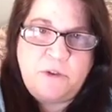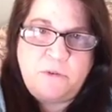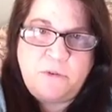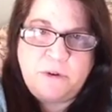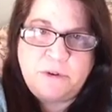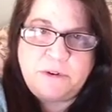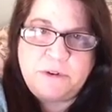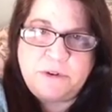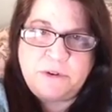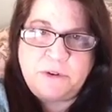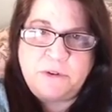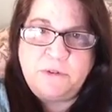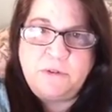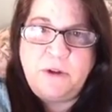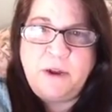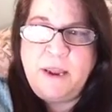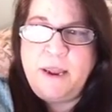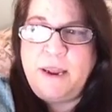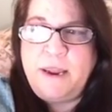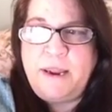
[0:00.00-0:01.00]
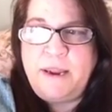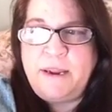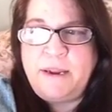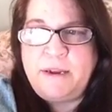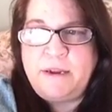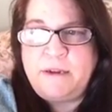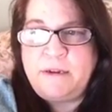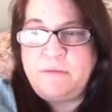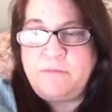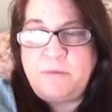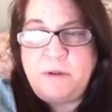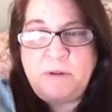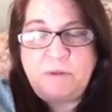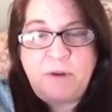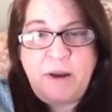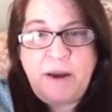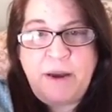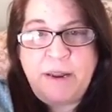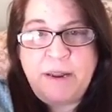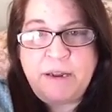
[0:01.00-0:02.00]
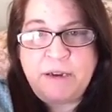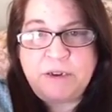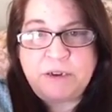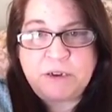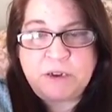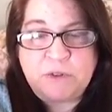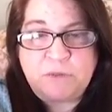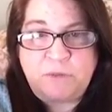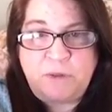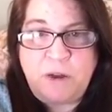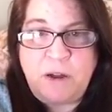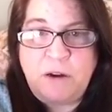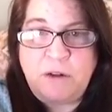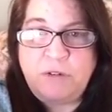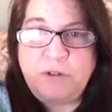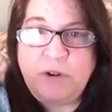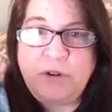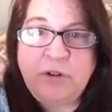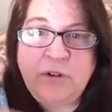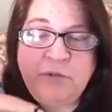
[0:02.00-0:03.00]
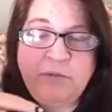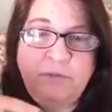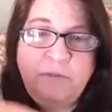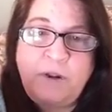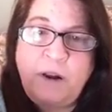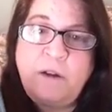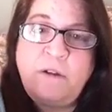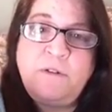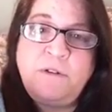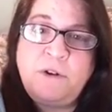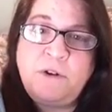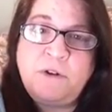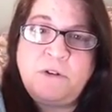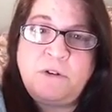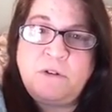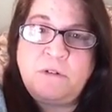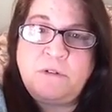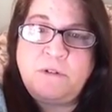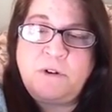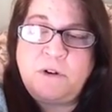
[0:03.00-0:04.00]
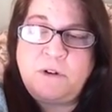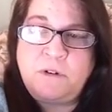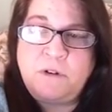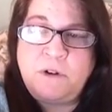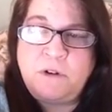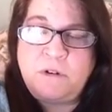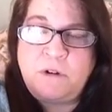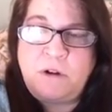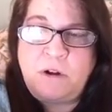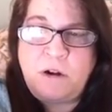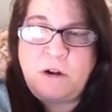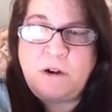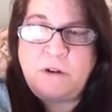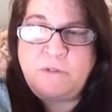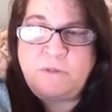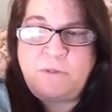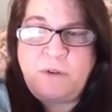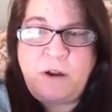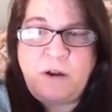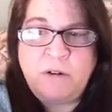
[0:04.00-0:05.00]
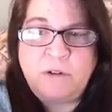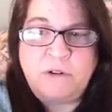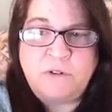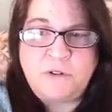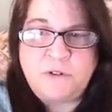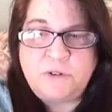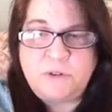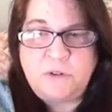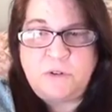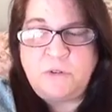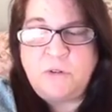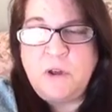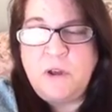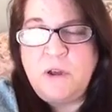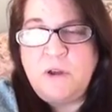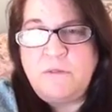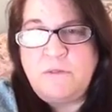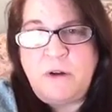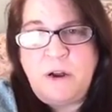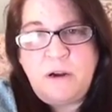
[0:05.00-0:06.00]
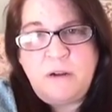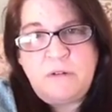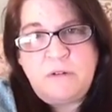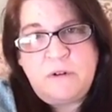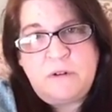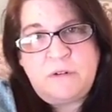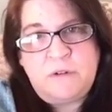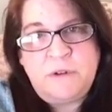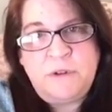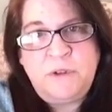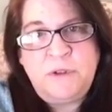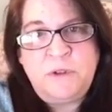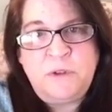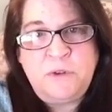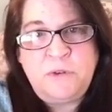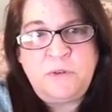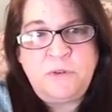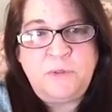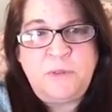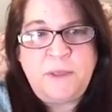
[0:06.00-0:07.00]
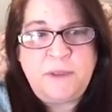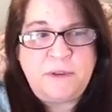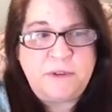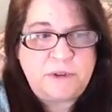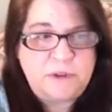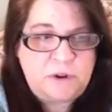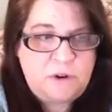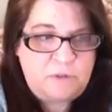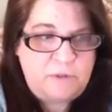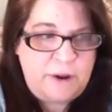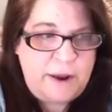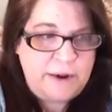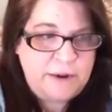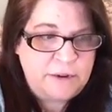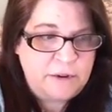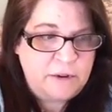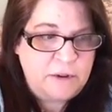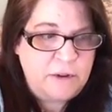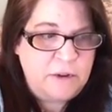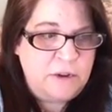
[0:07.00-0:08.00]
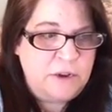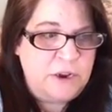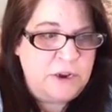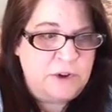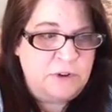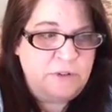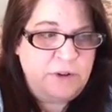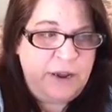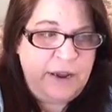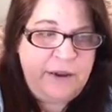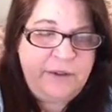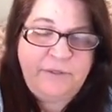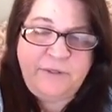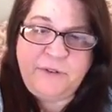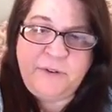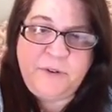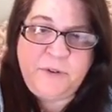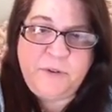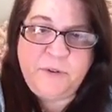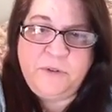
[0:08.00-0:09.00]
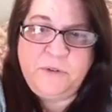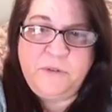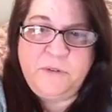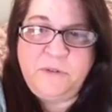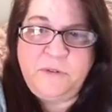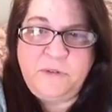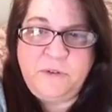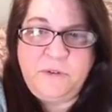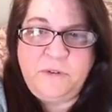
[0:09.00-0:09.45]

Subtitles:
want to do, and be ready, and just follow your heart, follow your soul, follow what you think is correct. You don't have to,